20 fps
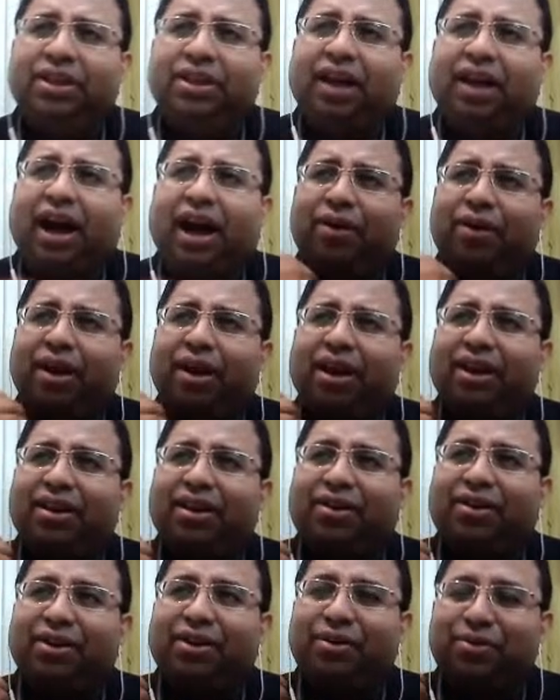You think how I
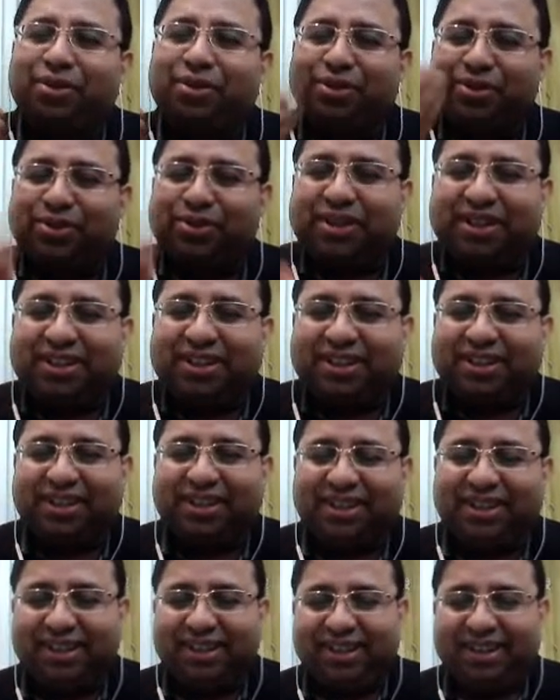can contribute to society.
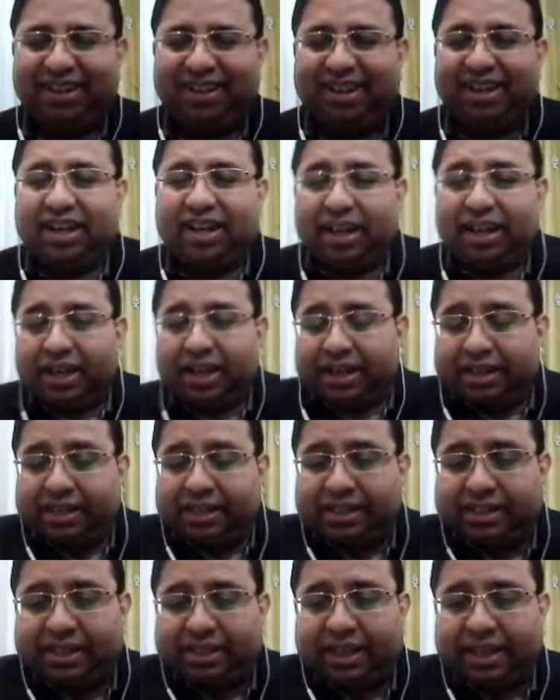
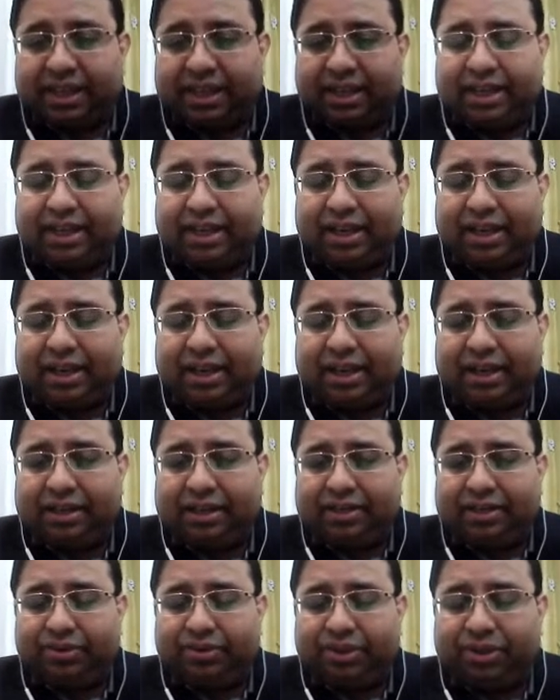
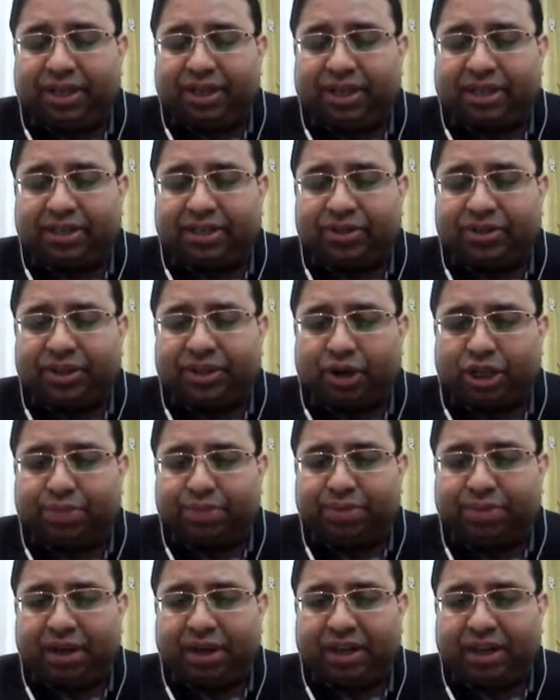Say, we just as the
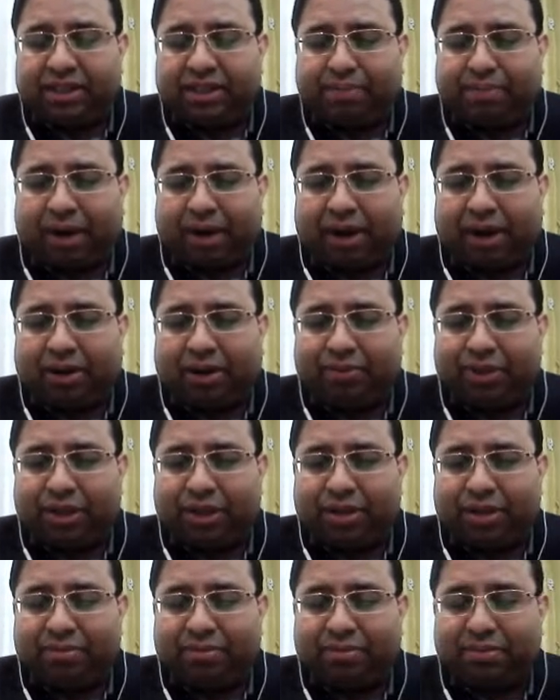hospital is a part of
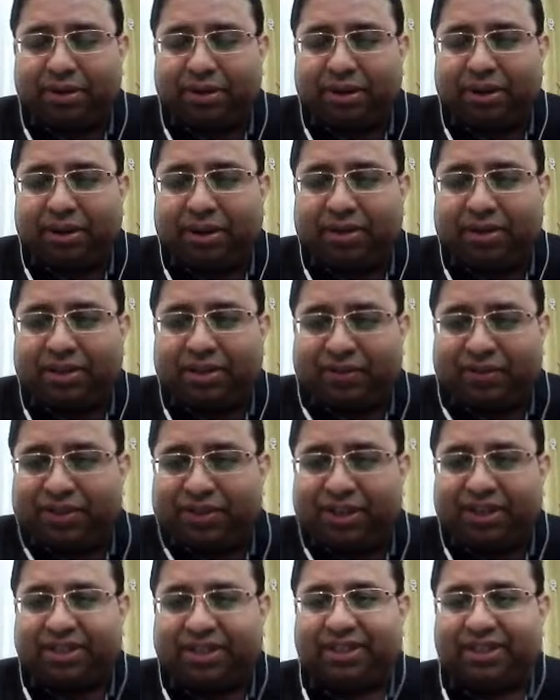the
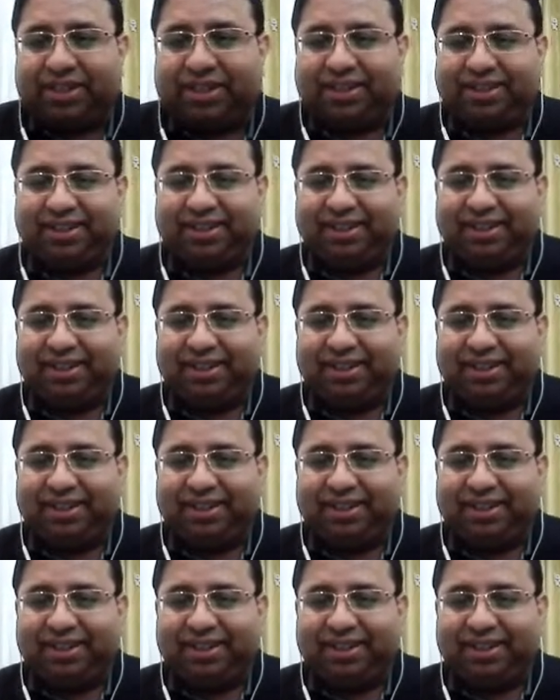service industry.